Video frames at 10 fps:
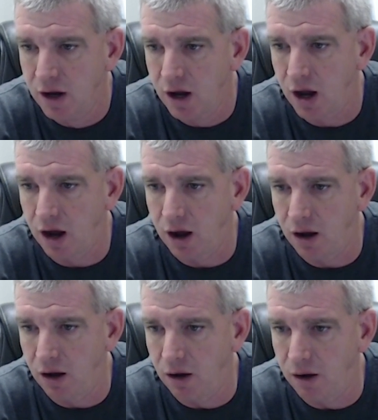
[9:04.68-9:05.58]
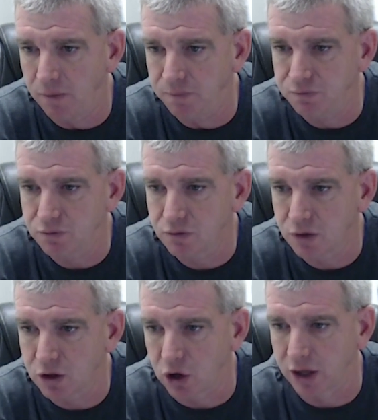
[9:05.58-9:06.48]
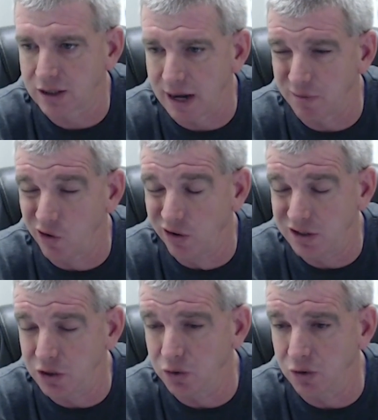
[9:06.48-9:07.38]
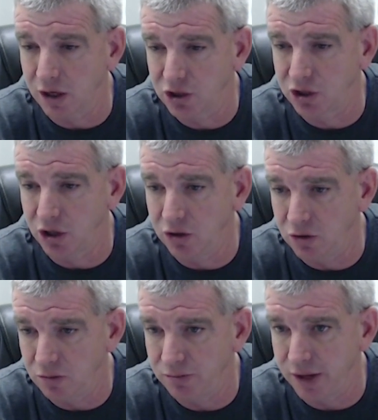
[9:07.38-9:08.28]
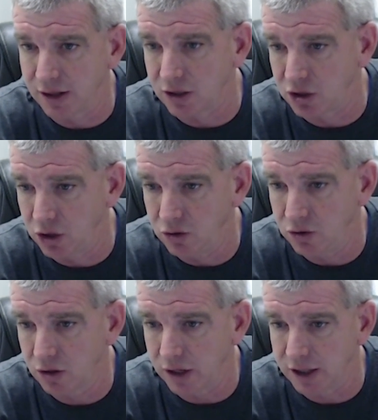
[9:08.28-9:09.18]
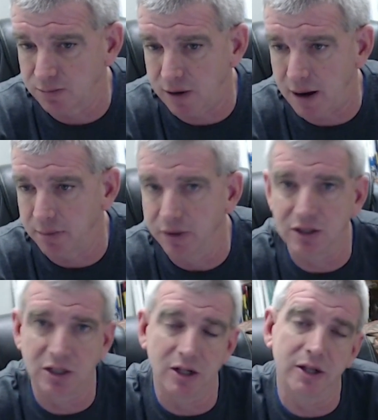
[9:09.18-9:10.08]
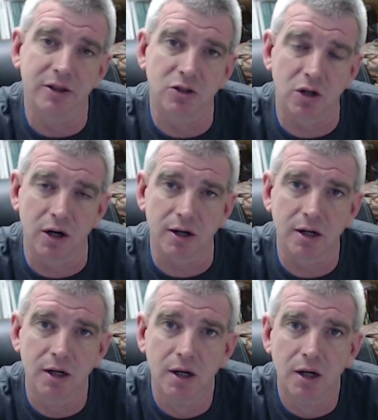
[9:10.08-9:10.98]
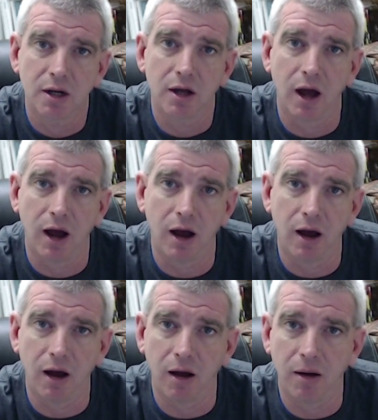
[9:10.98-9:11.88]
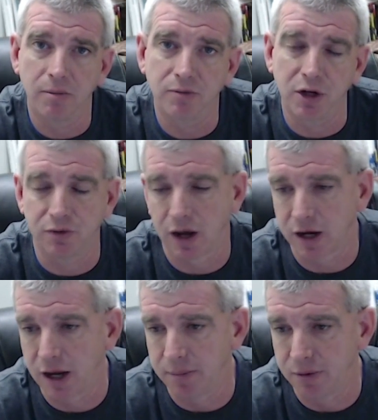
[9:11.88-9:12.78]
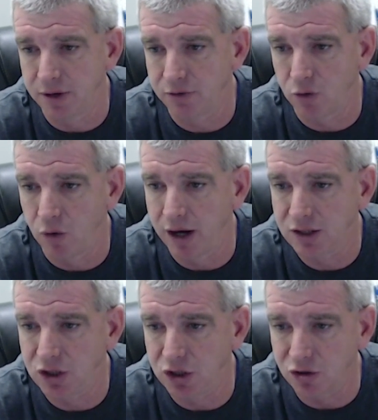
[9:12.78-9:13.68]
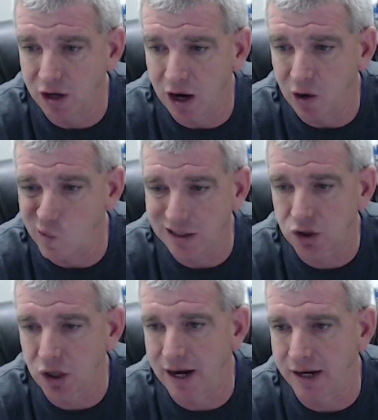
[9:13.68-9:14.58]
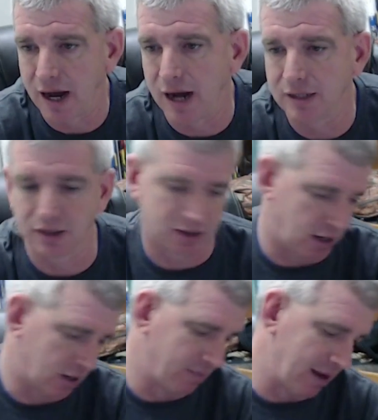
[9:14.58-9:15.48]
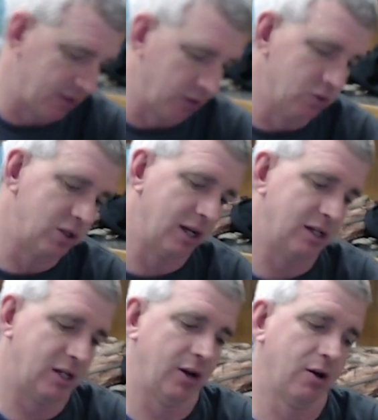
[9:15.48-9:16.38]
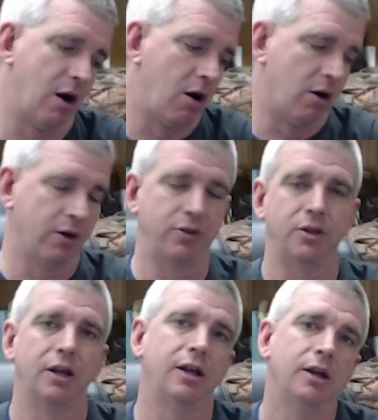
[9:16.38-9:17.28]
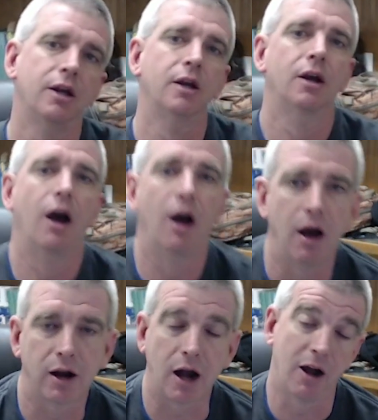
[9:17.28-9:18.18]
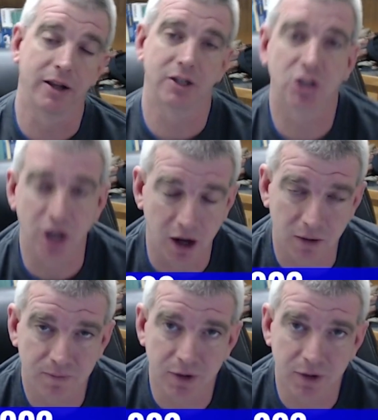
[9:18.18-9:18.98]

Chris, I'm going to assume that the tuner is probably still in the truck. You've got a couple of different ways that you can go. We try not to talk about those things here on the call-in show.